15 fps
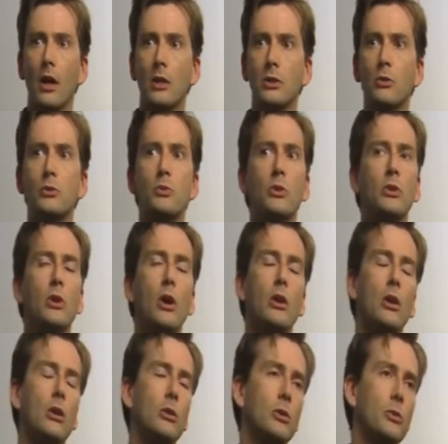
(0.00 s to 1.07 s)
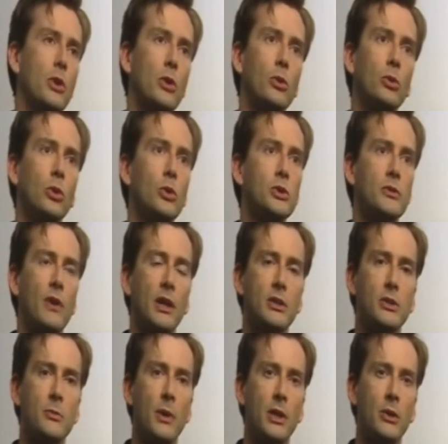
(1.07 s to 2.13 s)
Along with a whole host of
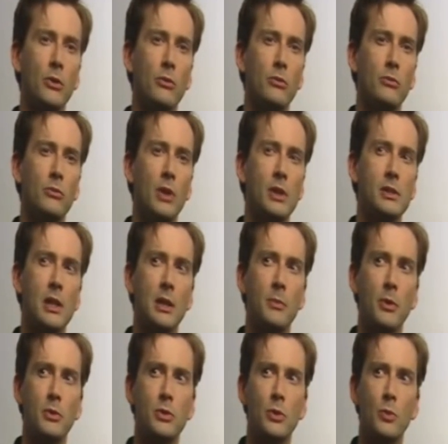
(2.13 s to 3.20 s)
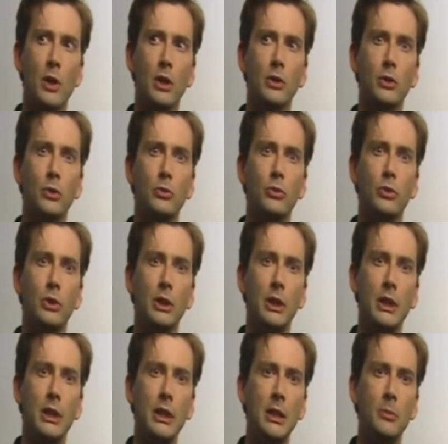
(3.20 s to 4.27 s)
actors who might not necessarily be so well known
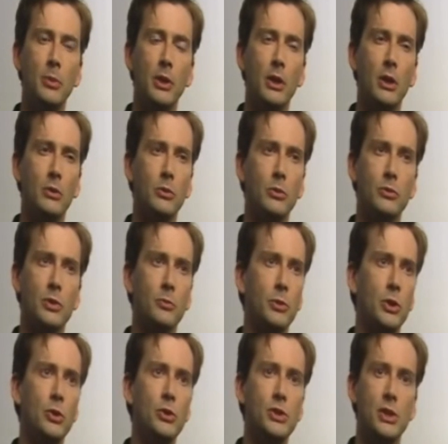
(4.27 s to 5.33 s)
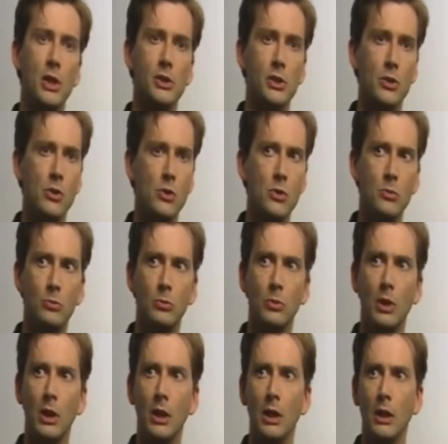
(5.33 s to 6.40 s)
here, but some huge stars at
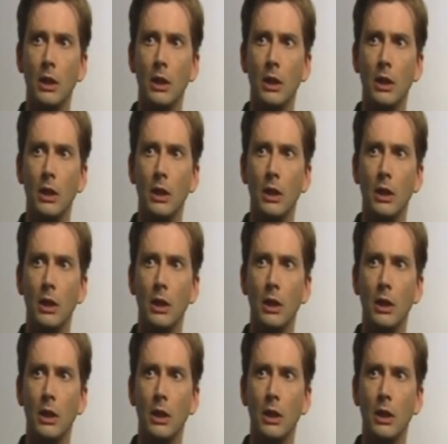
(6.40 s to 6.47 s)
home.